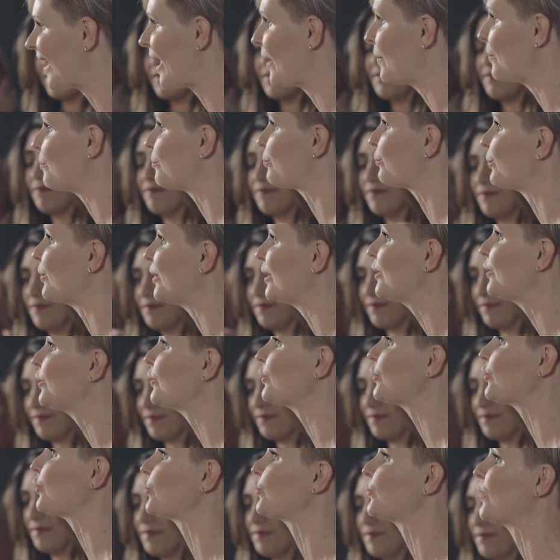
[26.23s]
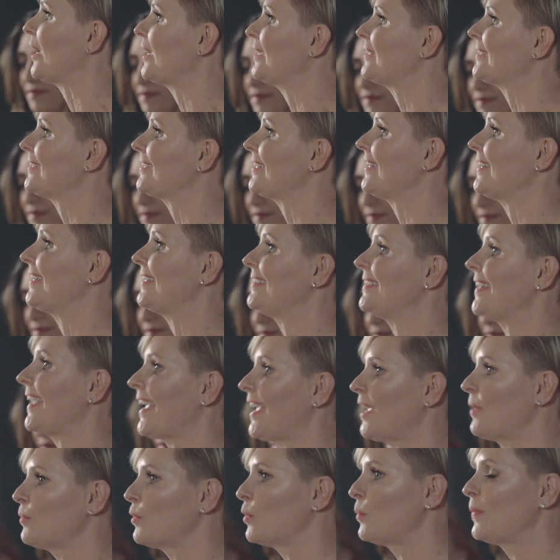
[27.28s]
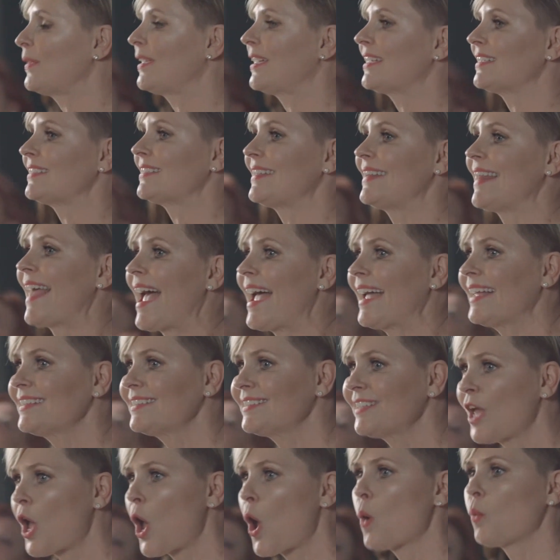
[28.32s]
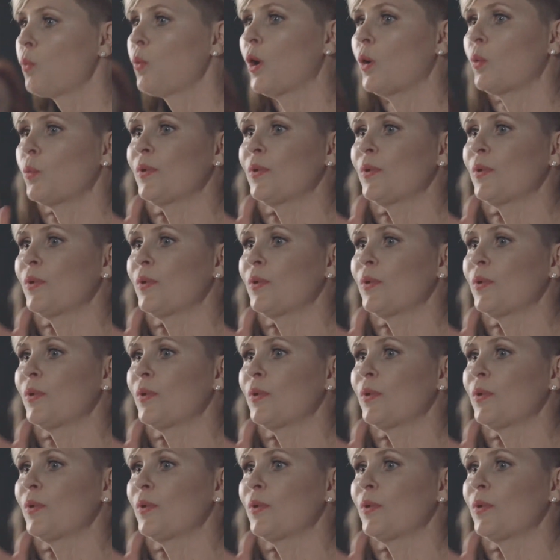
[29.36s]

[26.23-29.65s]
and bring your strengths to the table because that's what